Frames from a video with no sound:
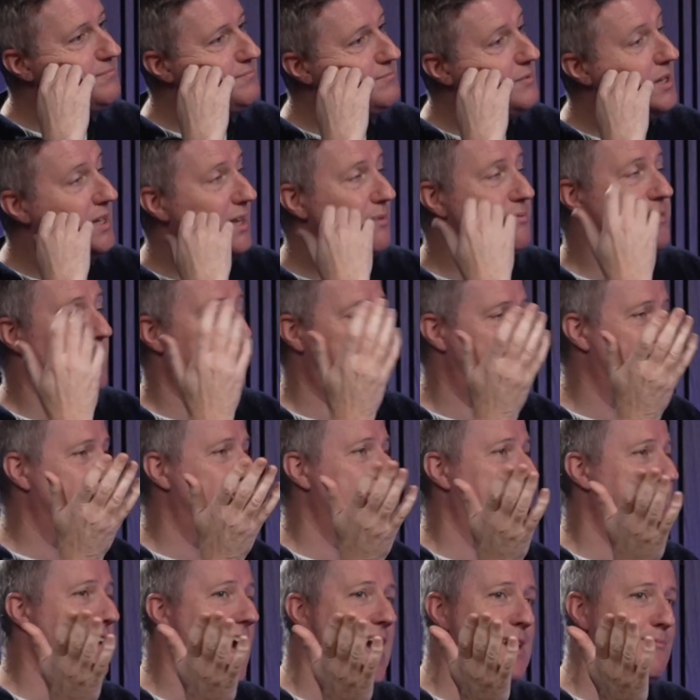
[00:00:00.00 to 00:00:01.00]
well,
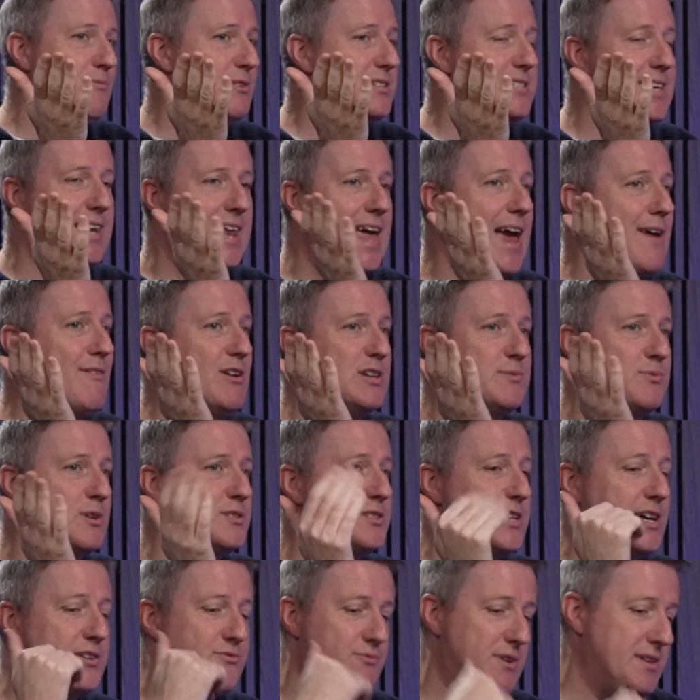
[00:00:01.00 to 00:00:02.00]
the game was hilarious
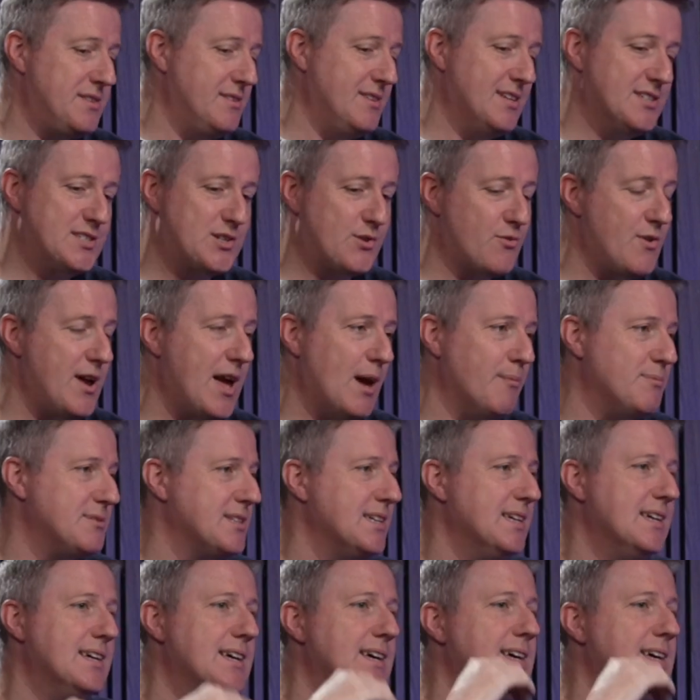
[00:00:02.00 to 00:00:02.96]
because I'd written the script,